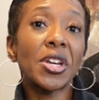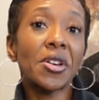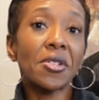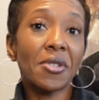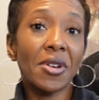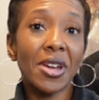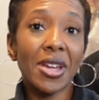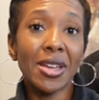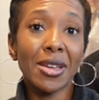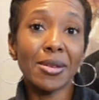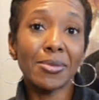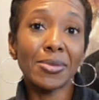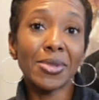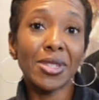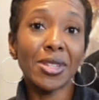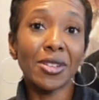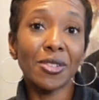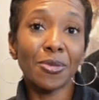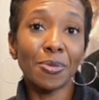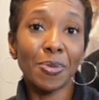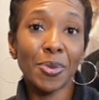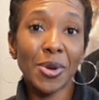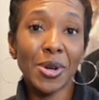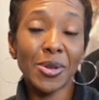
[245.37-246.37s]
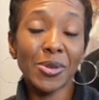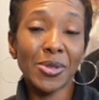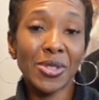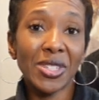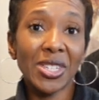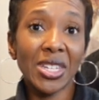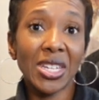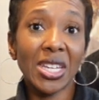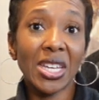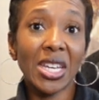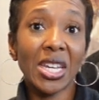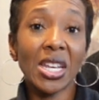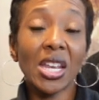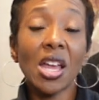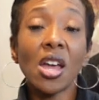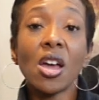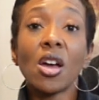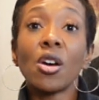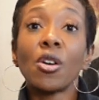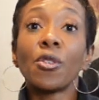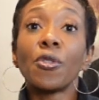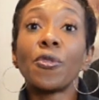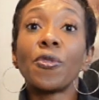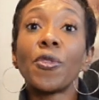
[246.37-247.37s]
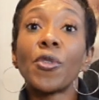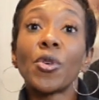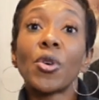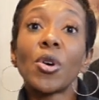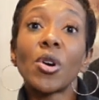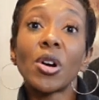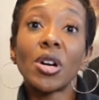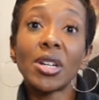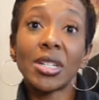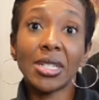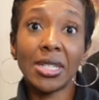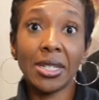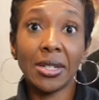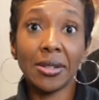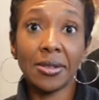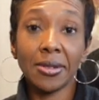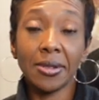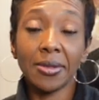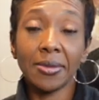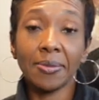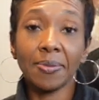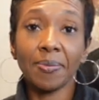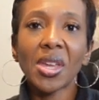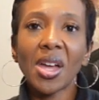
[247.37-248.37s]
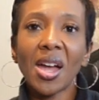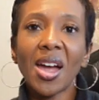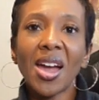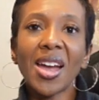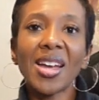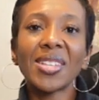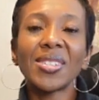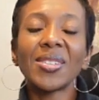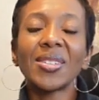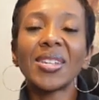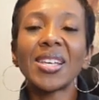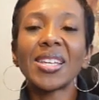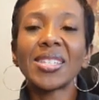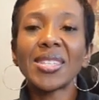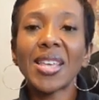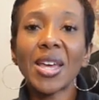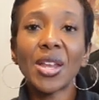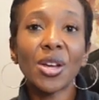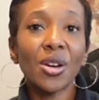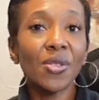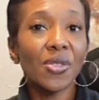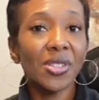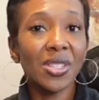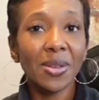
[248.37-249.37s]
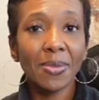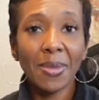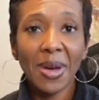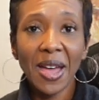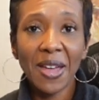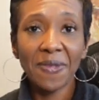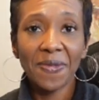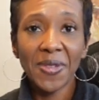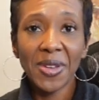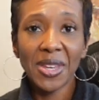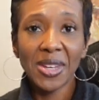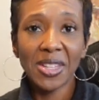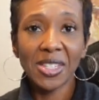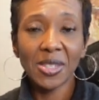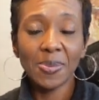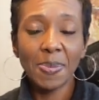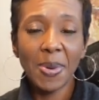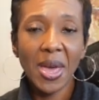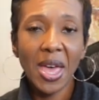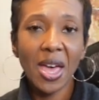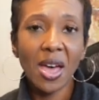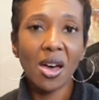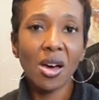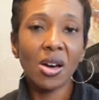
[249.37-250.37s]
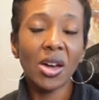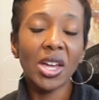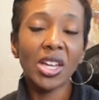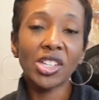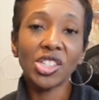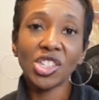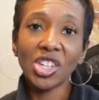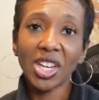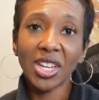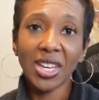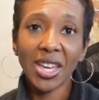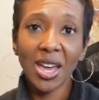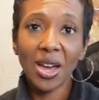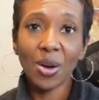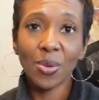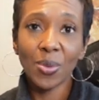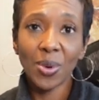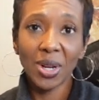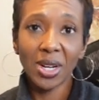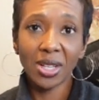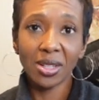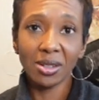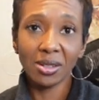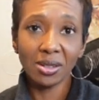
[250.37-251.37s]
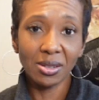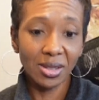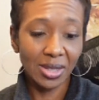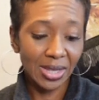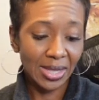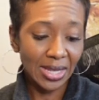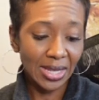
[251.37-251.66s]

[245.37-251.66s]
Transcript: grams of protein for dinner. All right, so let's head over to MyFitnessPal and check out what it looks